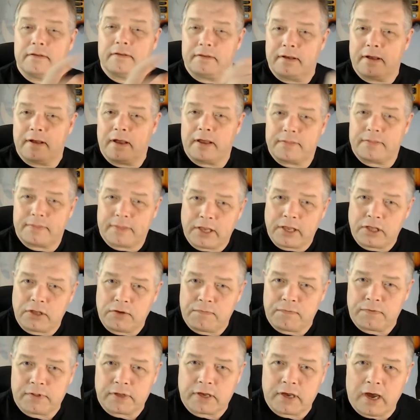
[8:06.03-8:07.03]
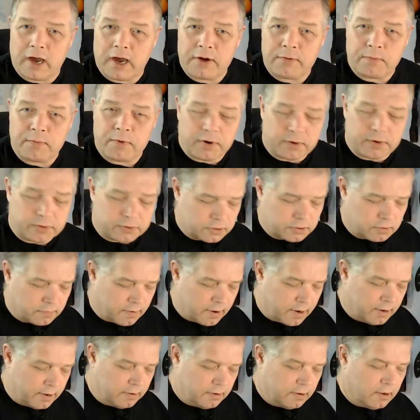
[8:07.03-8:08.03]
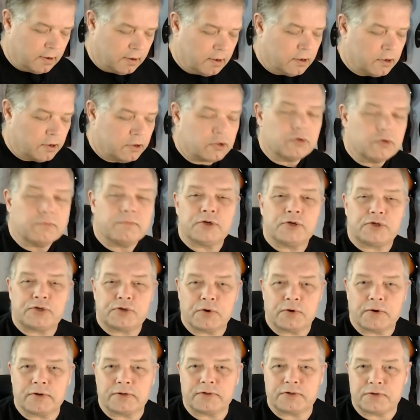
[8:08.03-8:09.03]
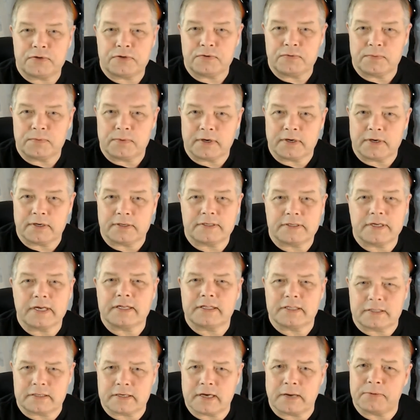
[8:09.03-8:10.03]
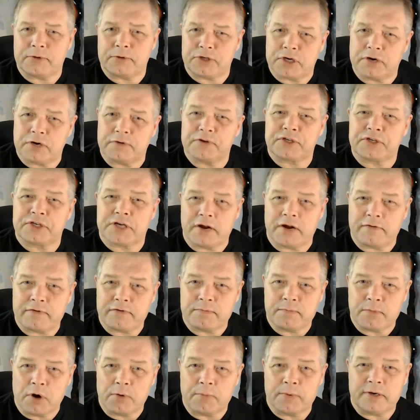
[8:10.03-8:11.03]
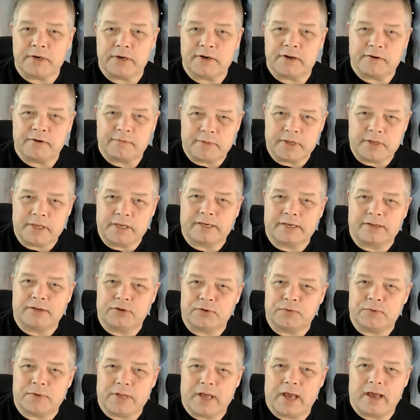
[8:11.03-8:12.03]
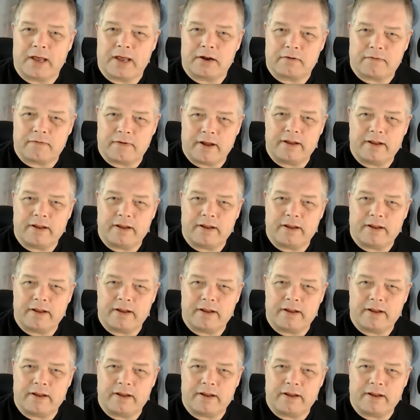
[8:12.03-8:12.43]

thank you for the kind words, alright? You be sure to take the time to cherish every moment of being a new dad, alright?